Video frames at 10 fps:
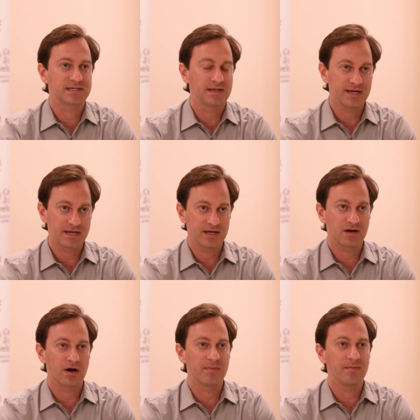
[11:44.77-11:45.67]
linking
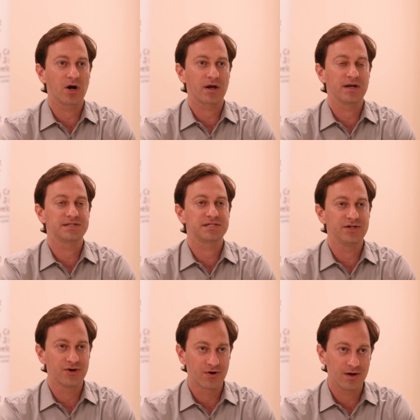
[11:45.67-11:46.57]
carbon markets in
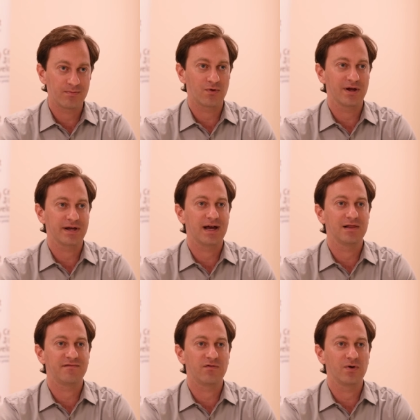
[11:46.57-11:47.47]
Europe or in
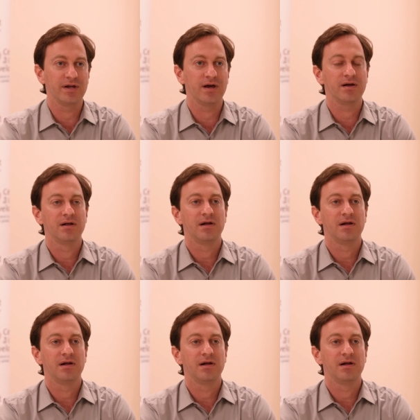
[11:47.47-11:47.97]
California